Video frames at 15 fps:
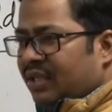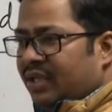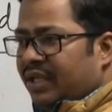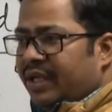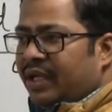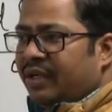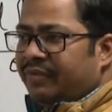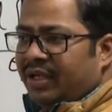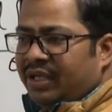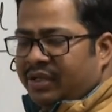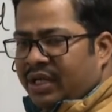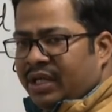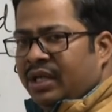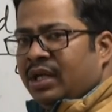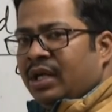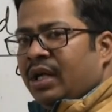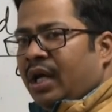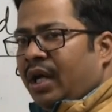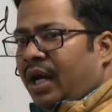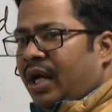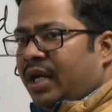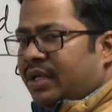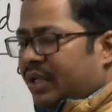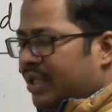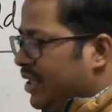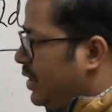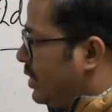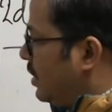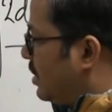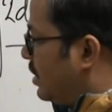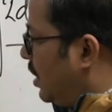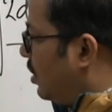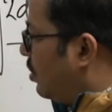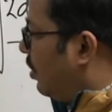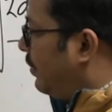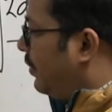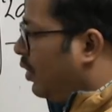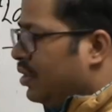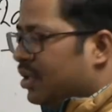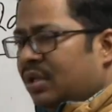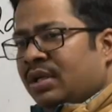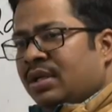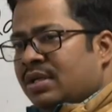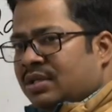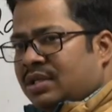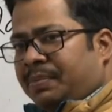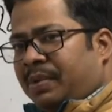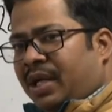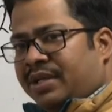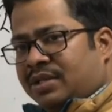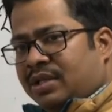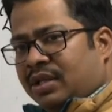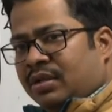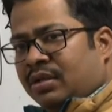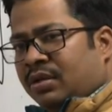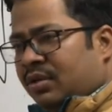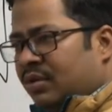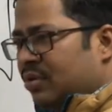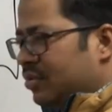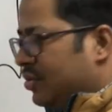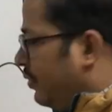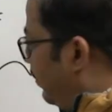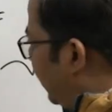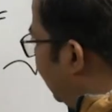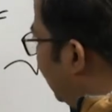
the inventory at each state of your supply chain. So, with